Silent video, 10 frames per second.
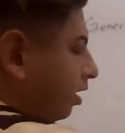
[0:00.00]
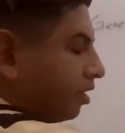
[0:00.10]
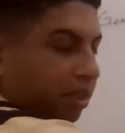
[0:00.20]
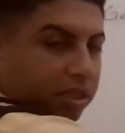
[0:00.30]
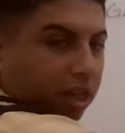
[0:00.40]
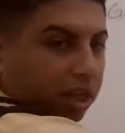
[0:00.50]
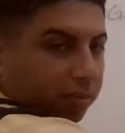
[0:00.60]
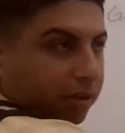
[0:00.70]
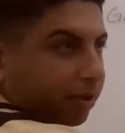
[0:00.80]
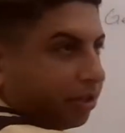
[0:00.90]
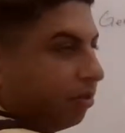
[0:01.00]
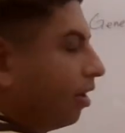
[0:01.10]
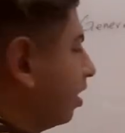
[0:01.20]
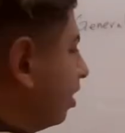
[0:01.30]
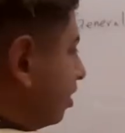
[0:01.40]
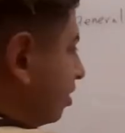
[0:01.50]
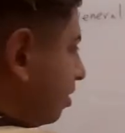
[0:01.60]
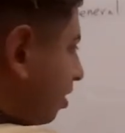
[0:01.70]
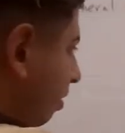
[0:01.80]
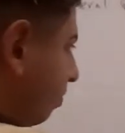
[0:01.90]
the systolic blood pressure, right,
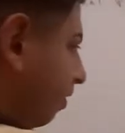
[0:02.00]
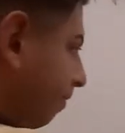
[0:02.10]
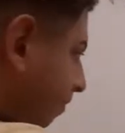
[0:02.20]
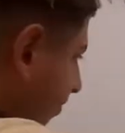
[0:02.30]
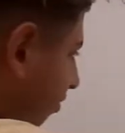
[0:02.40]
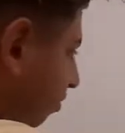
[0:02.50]
is above